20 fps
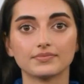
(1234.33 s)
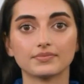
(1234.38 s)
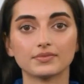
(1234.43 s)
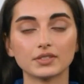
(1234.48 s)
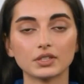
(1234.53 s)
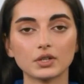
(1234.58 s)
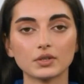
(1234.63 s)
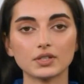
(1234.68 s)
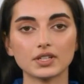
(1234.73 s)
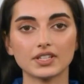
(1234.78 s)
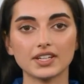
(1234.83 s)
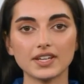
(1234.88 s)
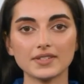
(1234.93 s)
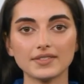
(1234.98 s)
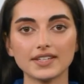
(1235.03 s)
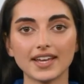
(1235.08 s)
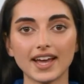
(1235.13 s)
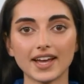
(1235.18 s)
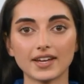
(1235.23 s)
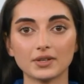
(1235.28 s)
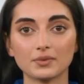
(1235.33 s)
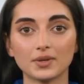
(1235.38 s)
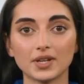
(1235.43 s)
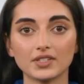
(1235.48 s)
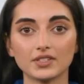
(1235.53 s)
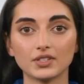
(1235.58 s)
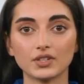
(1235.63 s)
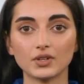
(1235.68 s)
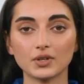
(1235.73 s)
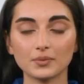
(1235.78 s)
You can even add a
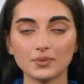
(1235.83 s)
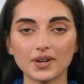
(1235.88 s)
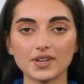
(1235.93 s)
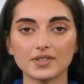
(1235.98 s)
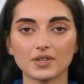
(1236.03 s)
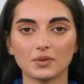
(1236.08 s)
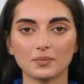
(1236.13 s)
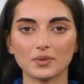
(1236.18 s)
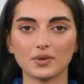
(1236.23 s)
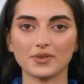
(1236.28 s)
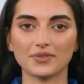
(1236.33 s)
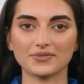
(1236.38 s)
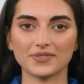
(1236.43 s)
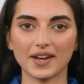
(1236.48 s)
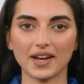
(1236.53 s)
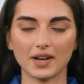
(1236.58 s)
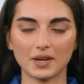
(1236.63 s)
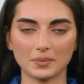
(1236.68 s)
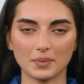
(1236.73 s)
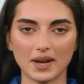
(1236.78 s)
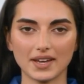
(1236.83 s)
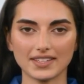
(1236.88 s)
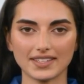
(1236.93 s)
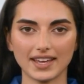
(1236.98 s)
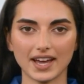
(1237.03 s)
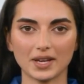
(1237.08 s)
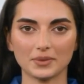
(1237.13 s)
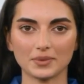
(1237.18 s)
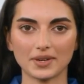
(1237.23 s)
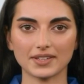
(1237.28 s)
link to your Bigo profile by
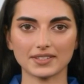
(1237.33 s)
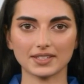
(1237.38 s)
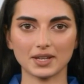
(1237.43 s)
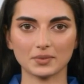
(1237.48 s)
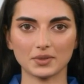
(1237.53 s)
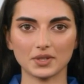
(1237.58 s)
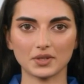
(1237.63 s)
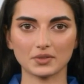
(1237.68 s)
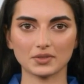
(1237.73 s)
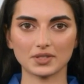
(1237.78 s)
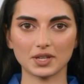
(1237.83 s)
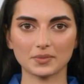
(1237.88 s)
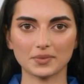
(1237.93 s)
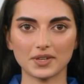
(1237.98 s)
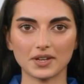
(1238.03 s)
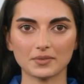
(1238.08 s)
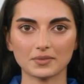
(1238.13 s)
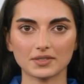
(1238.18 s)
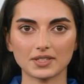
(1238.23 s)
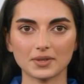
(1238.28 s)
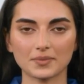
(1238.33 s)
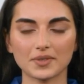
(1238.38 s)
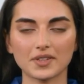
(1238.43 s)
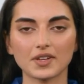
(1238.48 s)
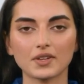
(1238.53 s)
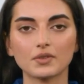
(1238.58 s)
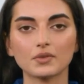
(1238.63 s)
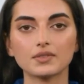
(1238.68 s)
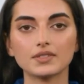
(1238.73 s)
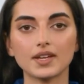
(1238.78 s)
typing
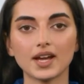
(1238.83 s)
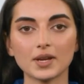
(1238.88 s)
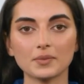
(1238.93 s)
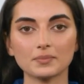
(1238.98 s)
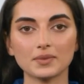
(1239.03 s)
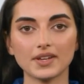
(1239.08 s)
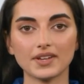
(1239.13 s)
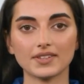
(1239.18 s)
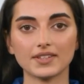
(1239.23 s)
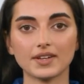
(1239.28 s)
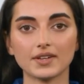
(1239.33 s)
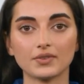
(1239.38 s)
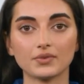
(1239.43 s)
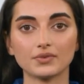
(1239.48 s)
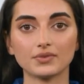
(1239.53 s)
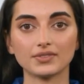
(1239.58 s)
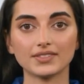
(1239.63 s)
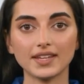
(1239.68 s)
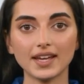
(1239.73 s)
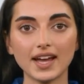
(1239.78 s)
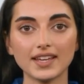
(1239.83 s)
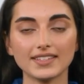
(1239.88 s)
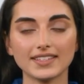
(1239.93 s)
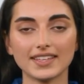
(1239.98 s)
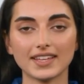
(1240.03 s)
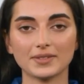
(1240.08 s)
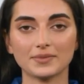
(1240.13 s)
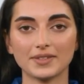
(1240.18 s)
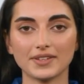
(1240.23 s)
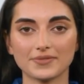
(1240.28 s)

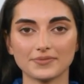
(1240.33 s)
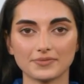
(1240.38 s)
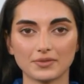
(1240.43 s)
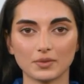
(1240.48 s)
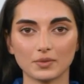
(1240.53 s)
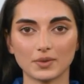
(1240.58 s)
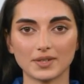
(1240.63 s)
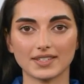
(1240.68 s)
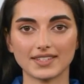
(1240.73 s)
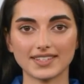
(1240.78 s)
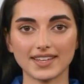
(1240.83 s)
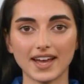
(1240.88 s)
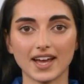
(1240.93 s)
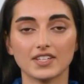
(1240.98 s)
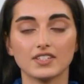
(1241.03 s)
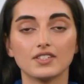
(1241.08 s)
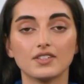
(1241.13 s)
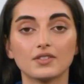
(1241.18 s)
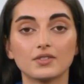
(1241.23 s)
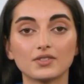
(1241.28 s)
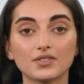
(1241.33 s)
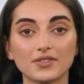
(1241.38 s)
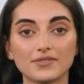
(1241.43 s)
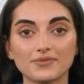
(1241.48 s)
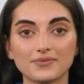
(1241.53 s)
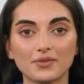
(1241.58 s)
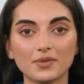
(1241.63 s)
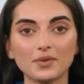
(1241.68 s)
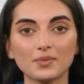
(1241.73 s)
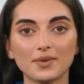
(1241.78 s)

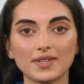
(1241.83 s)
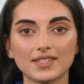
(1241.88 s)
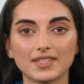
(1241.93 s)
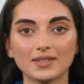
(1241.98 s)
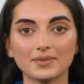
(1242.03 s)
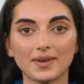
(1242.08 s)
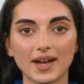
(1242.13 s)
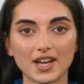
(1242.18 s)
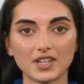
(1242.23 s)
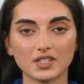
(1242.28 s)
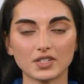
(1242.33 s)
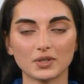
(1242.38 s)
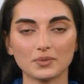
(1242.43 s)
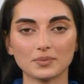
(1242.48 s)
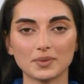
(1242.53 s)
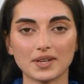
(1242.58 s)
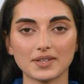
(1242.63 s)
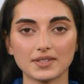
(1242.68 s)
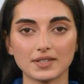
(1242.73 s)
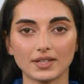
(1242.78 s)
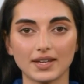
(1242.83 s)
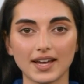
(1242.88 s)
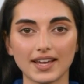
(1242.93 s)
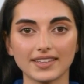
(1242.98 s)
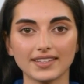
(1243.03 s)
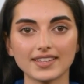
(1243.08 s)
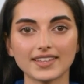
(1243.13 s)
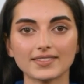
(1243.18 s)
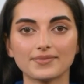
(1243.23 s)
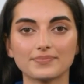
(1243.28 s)
www.bigo.tv/user/your Bigo
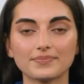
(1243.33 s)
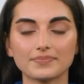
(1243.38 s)
ID.